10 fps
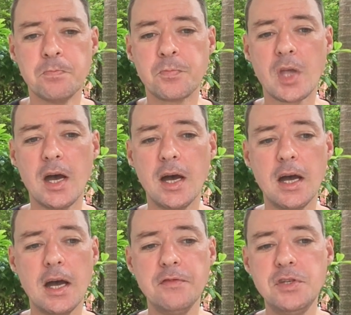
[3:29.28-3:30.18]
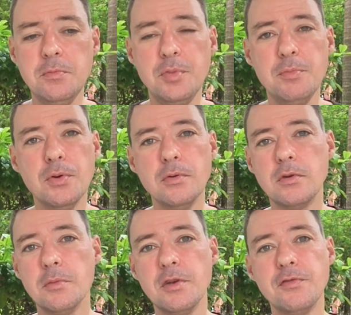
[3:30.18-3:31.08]
I've seen people
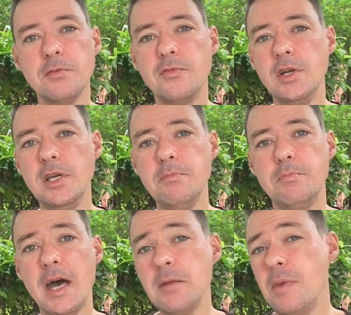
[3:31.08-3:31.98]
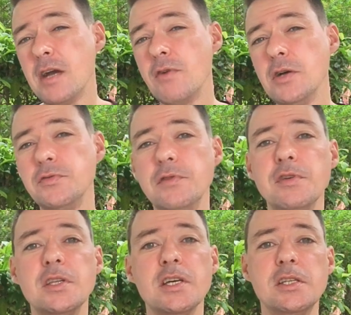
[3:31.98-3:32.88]
coming from really bad backgrounds with
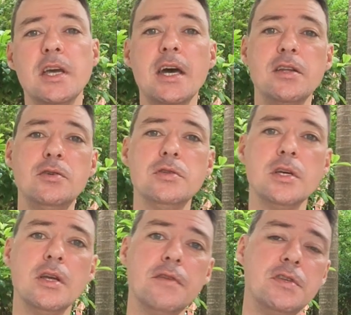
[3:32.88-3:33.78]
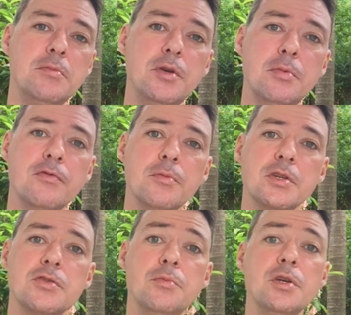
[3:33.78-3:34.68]
fantastic attitudes, and I've seen people from
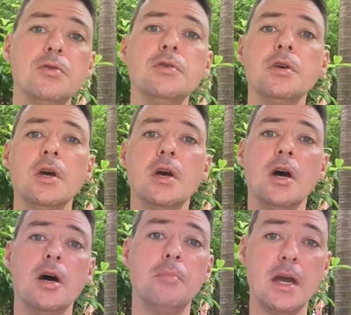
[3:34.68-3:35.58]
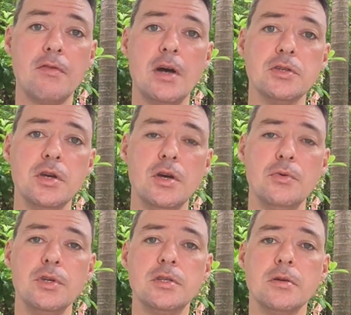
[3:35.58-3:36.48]
extremely good backgrounds
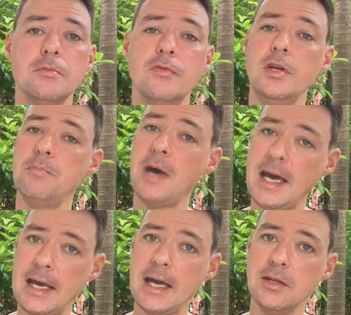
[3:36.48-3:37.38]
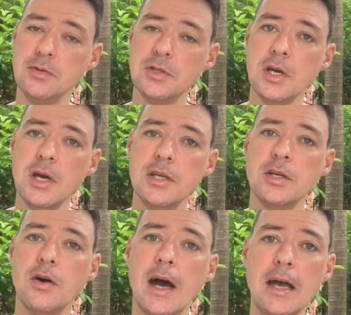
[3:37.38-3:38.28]
with some really bad attitudes.
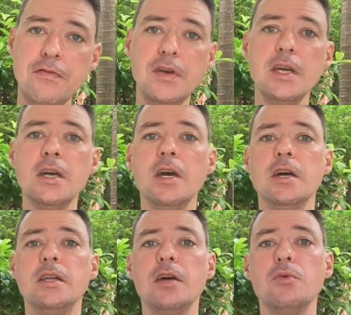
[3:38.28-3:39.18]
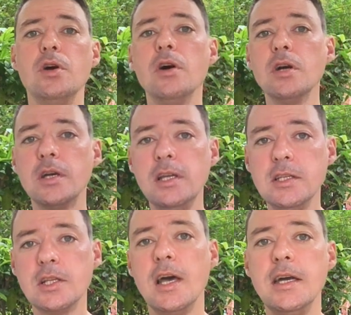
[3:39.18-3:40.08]
So I think that we're all a clean
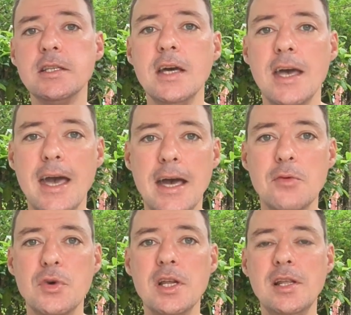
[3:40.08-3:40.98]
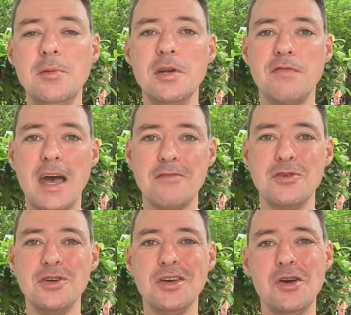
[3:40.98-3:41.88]
slate, and with a little bit of
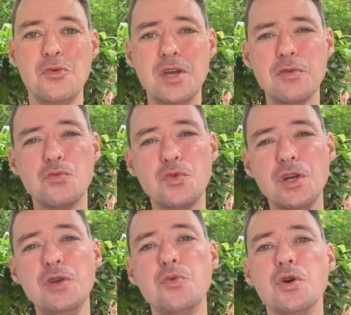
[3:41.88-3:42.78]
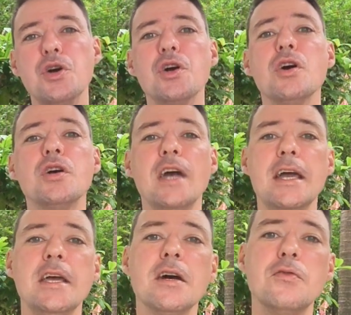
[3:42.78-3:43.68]
effort, we can really work on
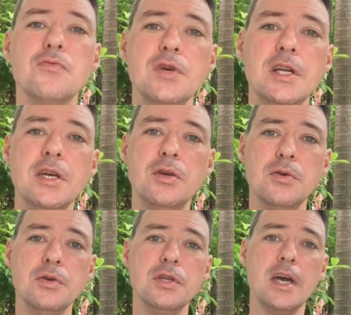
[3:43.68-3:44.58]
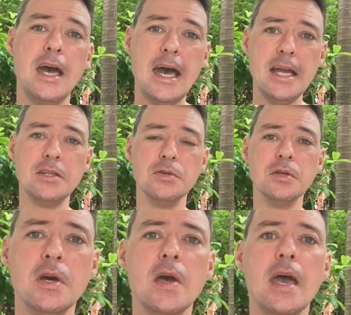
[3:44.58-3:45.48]
getting a really good attitude.
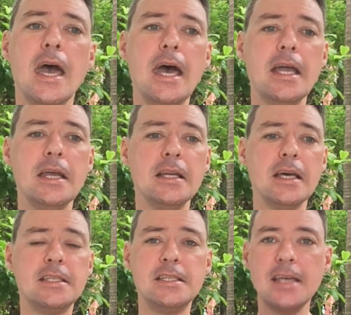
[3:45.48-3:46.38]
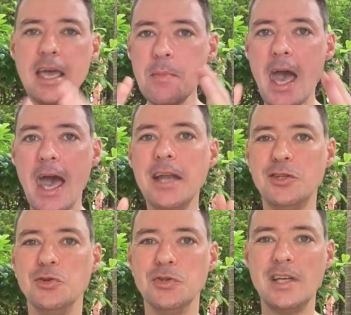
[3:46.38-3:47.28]
And that same
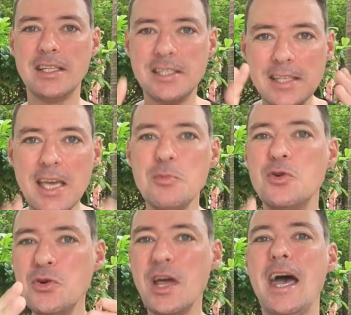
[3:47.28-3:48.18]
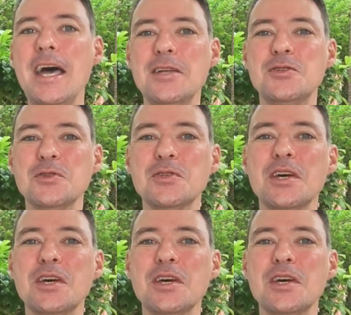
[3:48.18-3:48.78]
attitude, that same good attitude,